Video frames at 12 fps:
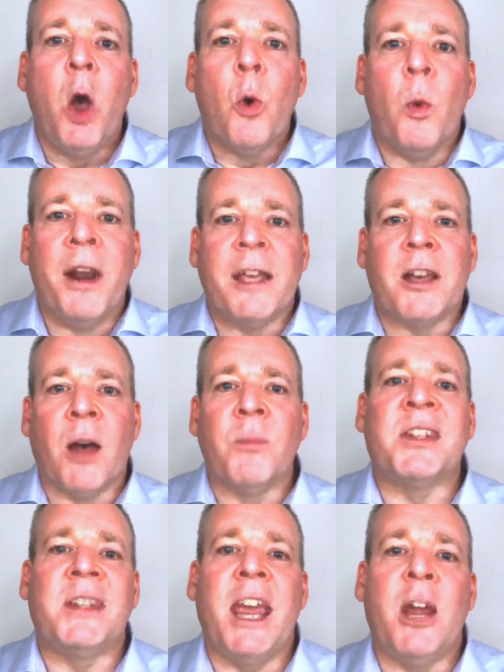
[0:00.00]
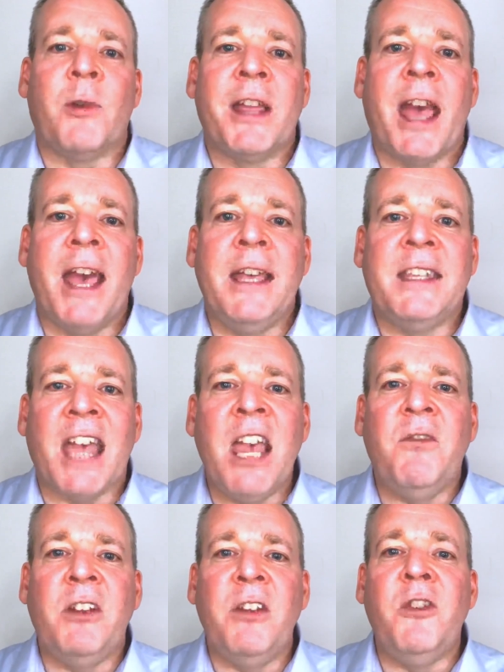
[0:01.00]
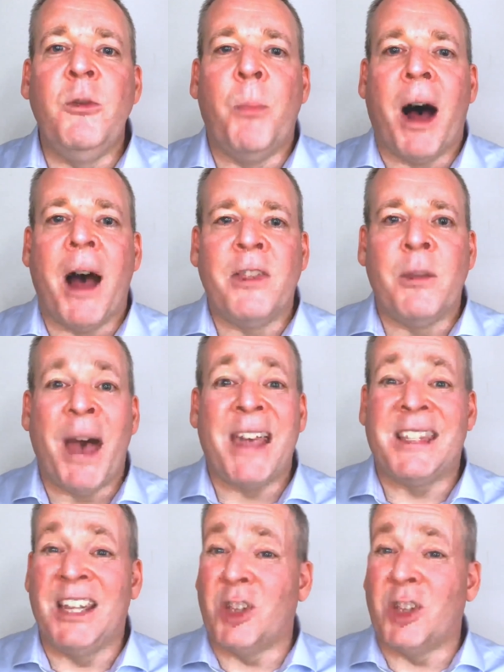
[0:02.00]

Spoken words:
When it comes to hearing aids, even if you buy the best,